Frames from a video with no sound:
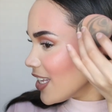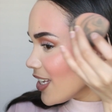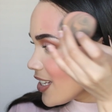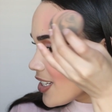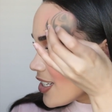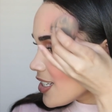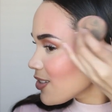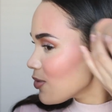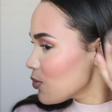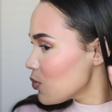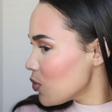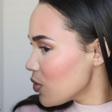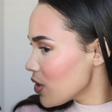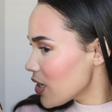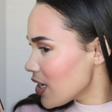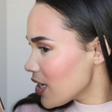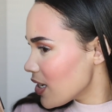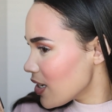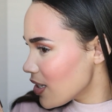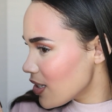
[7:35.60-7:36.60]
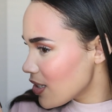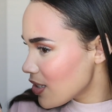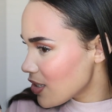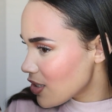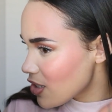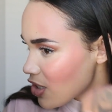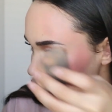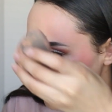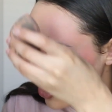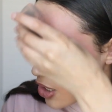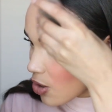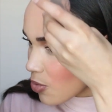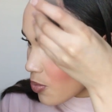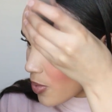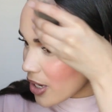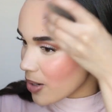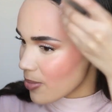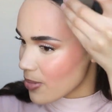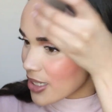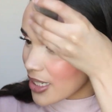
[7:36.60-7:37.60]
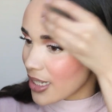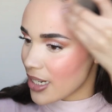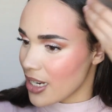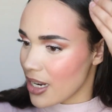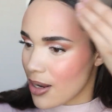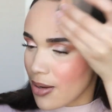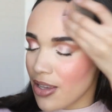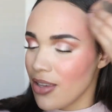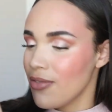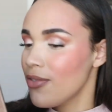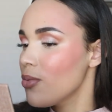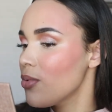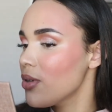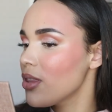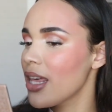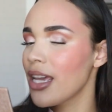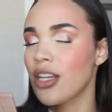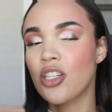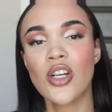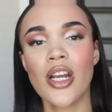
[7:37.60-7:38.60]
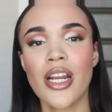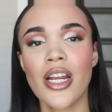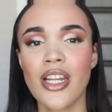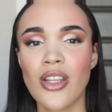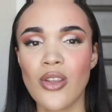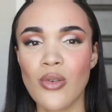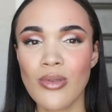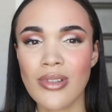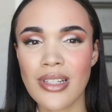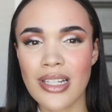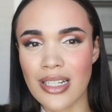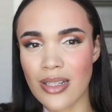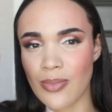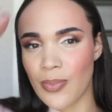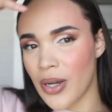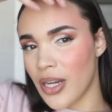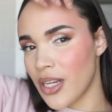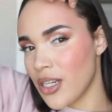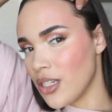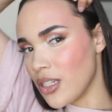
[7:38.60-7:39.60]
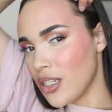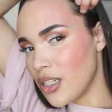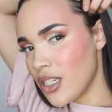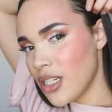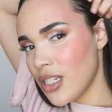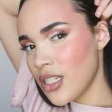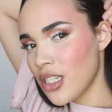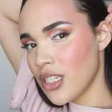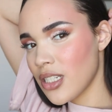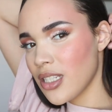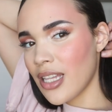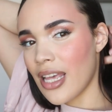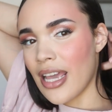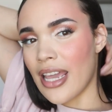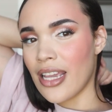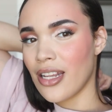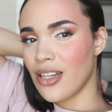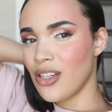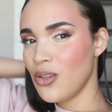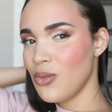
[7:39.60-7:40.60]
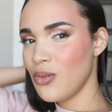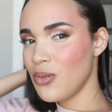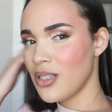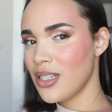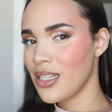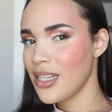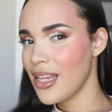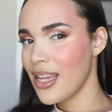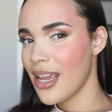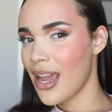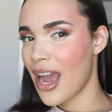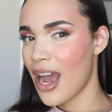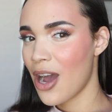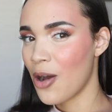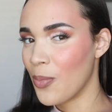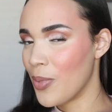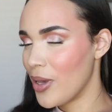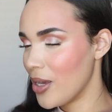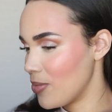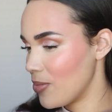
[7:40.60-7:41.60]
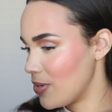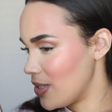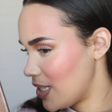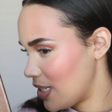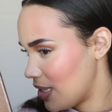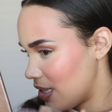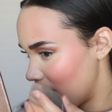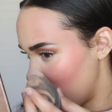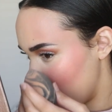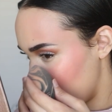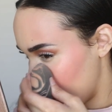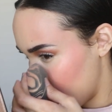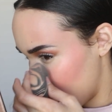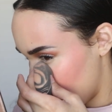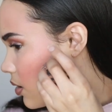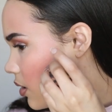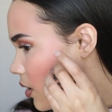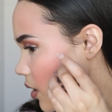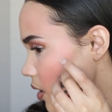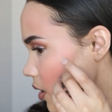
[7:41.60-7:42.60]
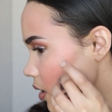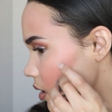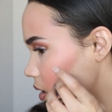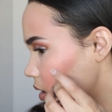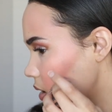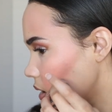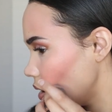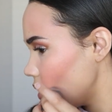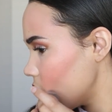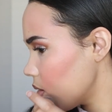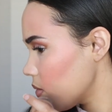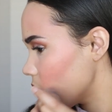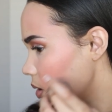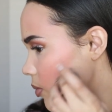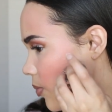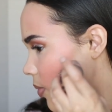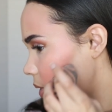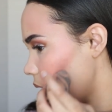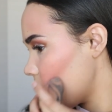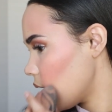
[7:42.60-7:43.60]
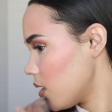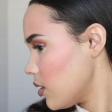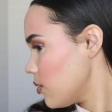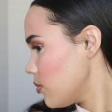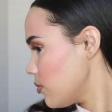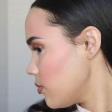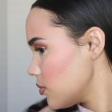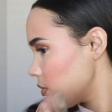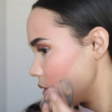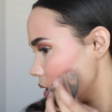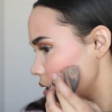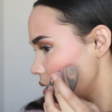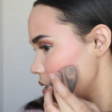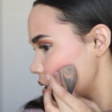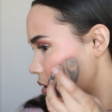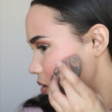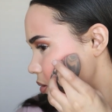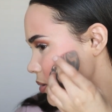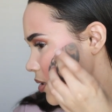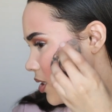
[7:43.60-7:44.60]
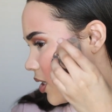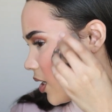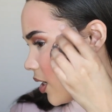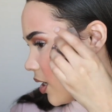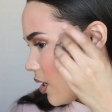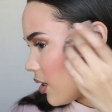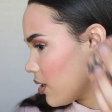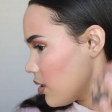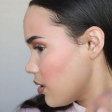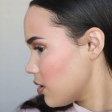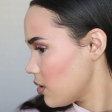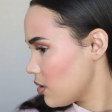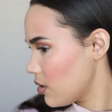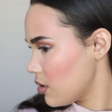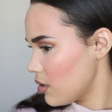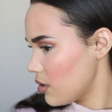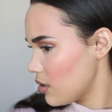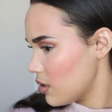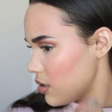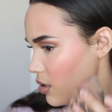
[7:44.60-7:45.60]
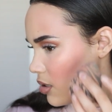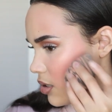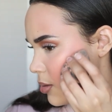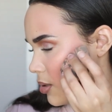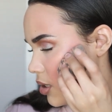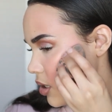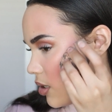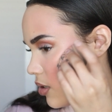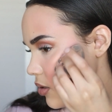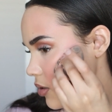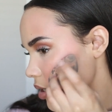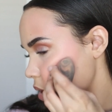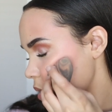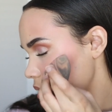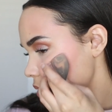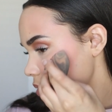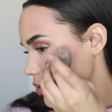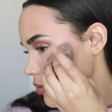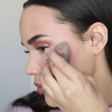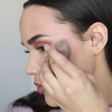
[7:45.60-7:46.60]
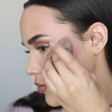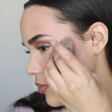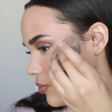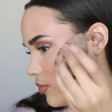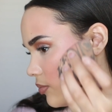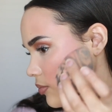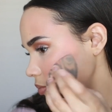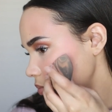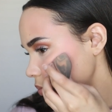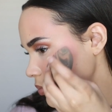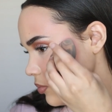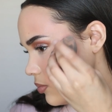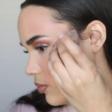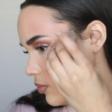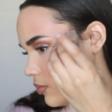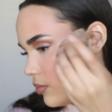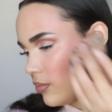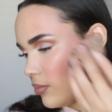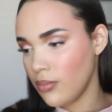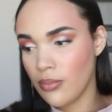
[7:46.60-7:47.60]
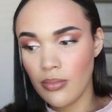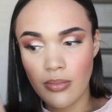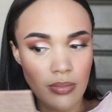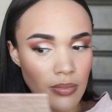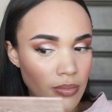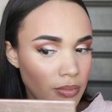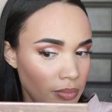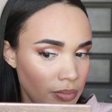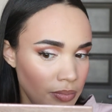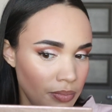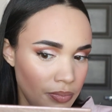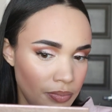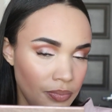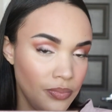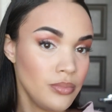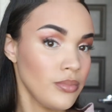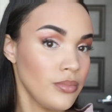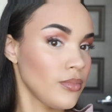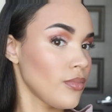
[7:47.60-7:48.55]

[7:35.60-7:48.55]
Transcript: this will get so pigmented and even with like trying to use a sponge it's just like you see how pigmented this is kind of clean up the bottom just so it's like okay